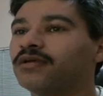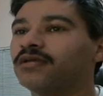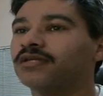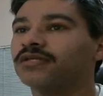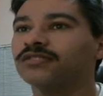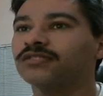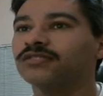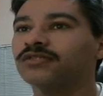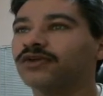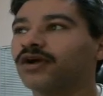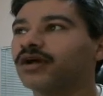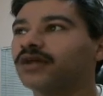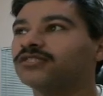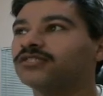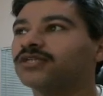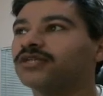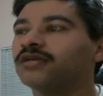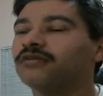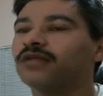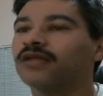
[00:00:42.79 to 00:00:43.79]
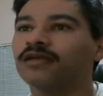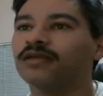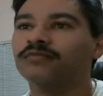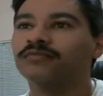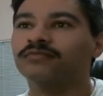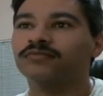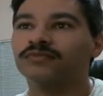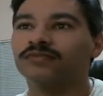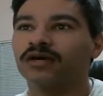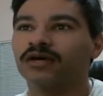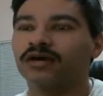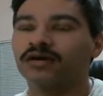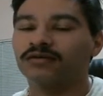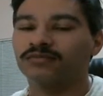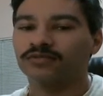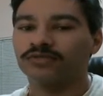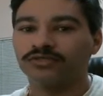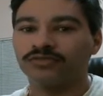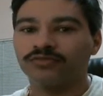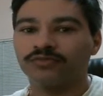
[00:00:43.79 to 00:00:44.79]
This is your IGN name,
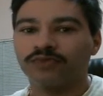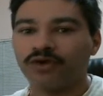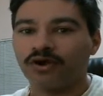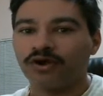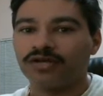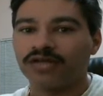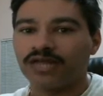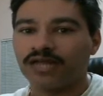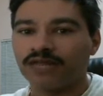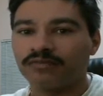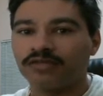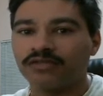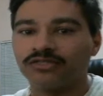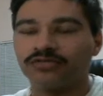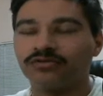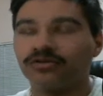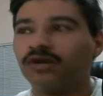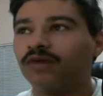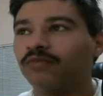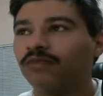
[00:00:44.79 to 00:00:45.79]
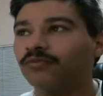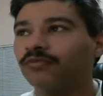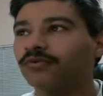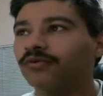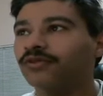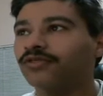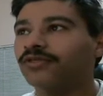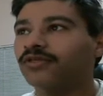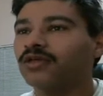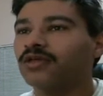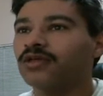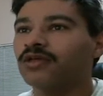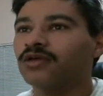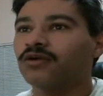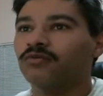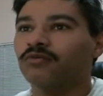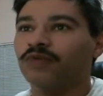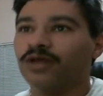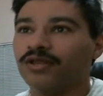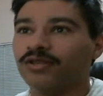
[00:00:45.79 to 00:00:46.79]
your Supercard name that you come up with
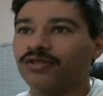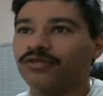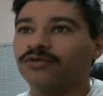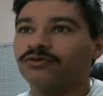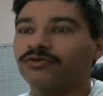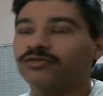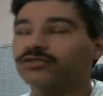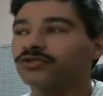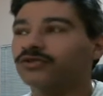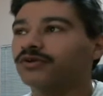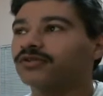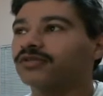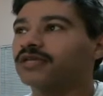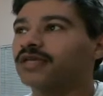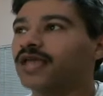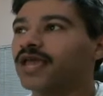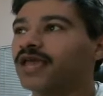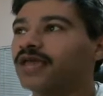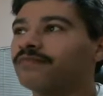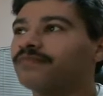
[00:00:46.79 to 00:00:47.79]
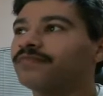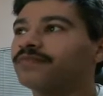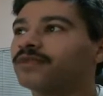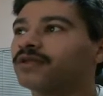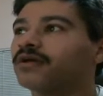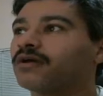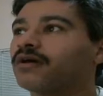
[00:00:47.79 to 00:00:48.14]
when you start the game,